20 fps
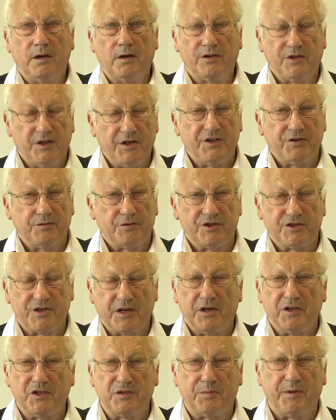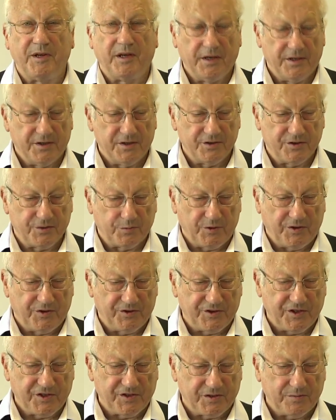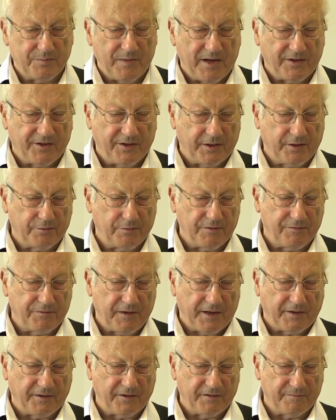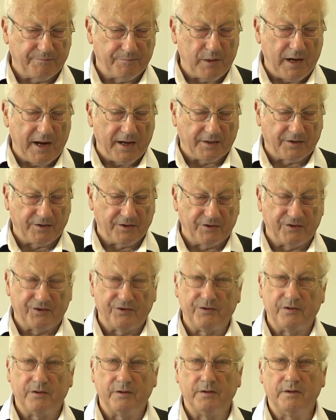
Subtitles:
Teacher research begins with systematic reflective practice.